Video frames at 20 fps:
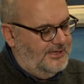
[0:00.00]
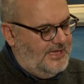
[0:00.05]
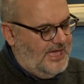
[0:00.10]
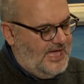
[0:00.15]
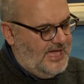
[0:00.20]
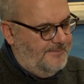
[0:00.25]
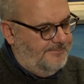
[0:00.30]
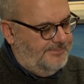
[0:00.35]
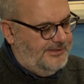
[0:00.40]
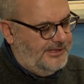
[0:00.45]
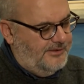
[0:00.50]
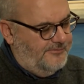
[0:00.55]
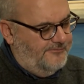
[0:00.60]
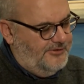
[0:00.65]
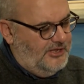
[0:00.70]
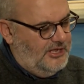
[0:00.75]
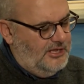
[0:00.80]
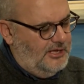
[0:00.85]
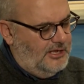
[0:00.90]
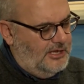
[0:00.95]
gaps
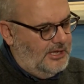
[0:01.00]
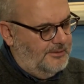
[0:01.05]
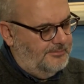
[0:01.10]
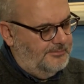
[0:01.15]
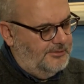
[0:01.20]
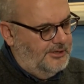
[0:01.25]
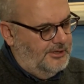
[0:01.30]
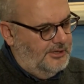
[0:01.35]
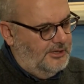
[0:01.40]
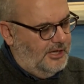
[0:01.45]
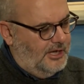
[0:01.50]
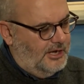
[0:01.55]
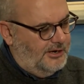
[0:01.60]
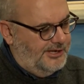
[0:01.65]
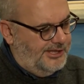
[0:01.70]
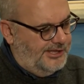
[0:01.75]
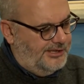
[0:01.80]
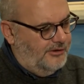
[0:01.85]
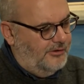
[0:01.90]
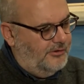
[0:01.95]
of income
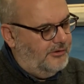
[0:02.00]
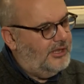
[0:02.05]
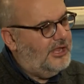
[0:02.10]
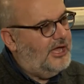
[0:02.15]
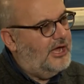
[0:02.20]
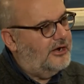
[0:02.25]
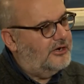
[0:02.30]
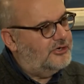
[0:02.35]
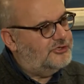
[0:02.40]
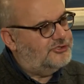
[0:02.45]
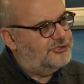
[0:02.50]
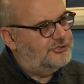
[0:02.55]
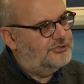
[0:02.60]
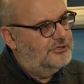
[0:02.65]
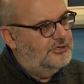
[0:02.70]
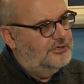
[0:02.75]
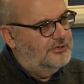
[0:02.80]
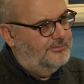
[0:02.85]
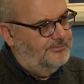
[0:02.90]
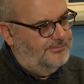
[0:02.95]
are so large